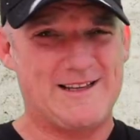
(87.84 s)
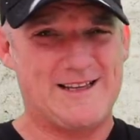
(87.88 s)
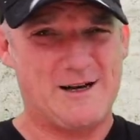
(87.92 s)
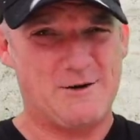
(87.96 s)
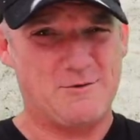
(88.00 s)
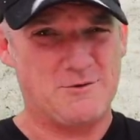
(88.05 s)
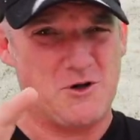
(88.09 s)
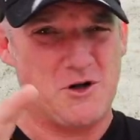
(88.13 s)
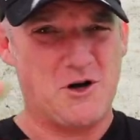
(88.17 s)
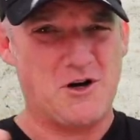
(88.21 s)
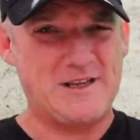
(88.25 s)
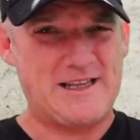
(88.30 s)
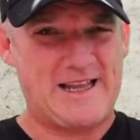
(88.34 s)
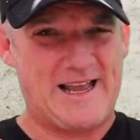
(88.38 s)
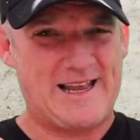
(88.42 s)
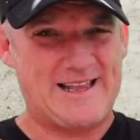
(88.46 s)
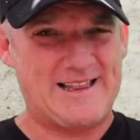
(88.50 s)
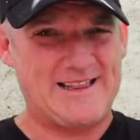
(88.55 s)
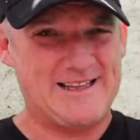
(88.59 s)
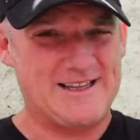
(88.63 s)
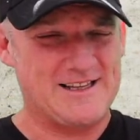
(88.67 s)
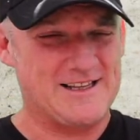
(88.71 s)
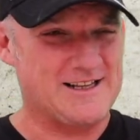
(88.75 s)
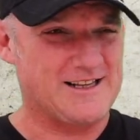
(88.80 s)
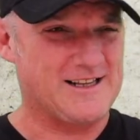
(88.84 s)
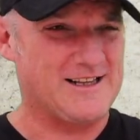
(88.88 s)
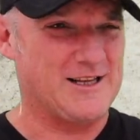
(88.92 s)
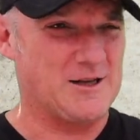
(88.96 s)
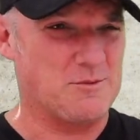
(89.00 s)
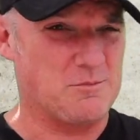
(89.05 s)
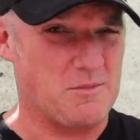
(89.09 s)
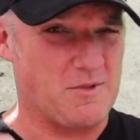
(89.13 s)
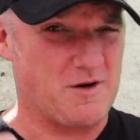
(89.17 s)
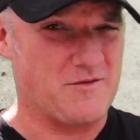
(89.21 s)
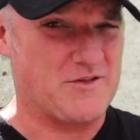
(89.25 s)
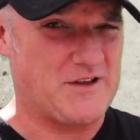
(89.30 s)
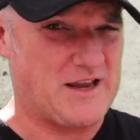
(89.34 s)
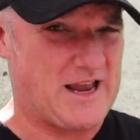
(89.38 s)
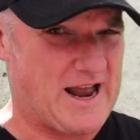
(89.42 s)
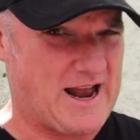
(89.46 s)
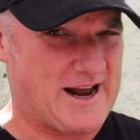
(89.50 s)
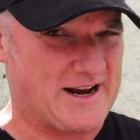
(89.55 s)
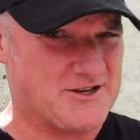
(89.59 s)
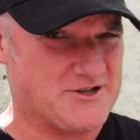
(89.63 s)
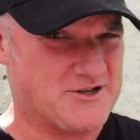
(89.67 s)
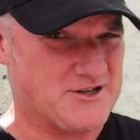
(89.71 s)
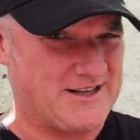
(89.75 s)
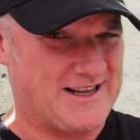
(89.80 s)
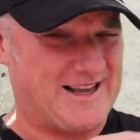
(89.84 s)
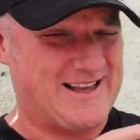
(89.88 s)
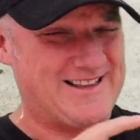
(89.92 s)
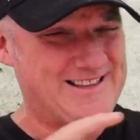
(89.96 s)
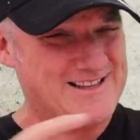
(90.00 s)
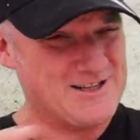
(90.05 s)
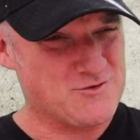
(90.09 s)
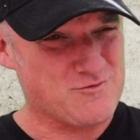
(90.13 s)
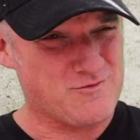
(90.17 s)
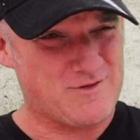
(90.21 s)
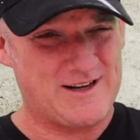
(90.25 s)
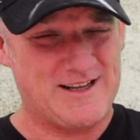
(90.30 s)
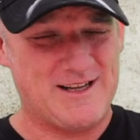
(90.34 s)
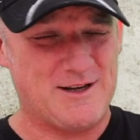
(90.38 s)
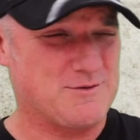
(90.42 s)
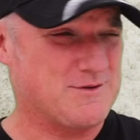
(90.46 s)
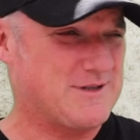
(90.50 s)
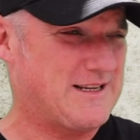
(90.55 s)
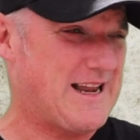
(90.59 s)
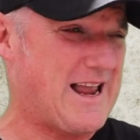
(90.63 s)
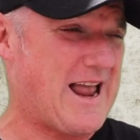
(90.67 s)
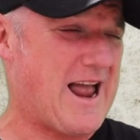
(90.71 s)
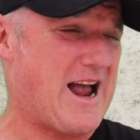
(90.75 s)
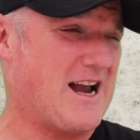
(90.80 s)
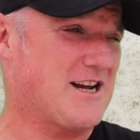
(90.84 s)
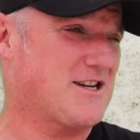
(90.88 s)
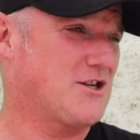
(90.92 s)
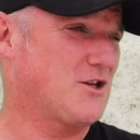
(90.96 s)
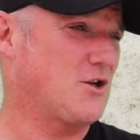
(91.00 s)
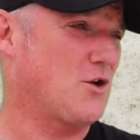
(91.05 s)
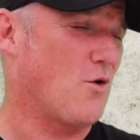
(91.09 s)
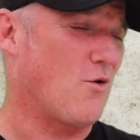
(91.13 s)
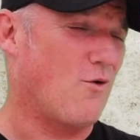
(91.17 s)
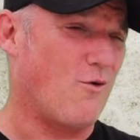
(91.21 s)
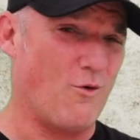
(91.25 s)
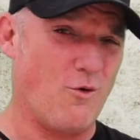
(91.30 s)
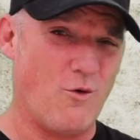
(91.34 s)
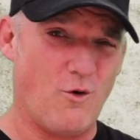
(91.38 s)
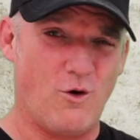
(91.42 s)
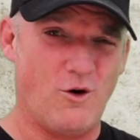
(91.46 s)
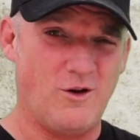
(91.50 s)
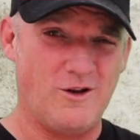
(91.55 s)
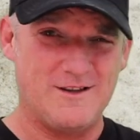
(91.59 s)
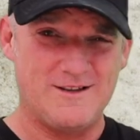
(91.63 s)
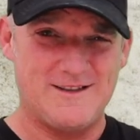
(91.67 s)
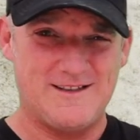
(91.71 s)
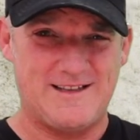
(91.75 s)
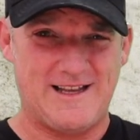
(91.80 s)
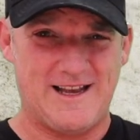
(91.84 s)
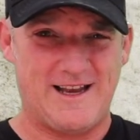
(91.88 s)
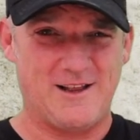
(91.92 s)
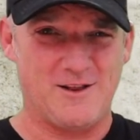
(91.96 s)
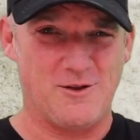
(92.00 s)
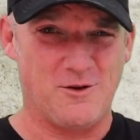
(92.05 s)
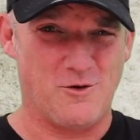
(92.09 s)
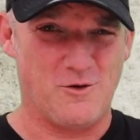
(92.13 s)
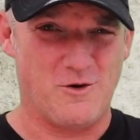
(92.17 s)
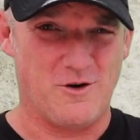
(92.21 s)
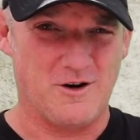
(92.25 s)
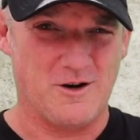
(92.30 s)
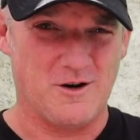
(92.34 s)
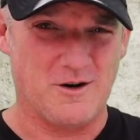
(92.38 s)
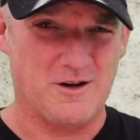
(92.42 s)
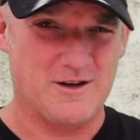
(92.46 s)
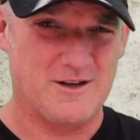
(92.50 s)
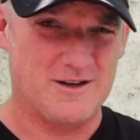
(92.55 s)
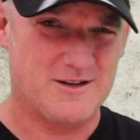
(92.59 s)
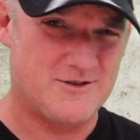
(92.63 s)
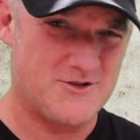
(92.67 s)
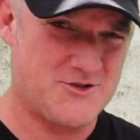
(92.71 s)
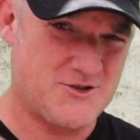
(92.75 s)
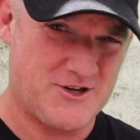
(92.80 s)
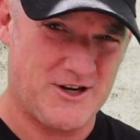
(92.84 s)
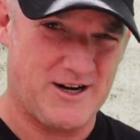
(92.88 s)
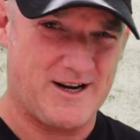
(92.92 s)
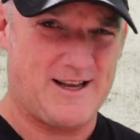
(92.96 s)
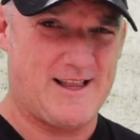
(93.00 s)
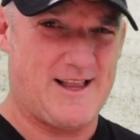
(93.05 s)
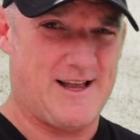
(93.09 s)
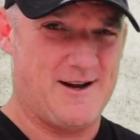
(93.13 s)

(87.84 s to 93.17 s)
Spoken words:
now an unedited clip of the action, and this right here was the action all day long. Check it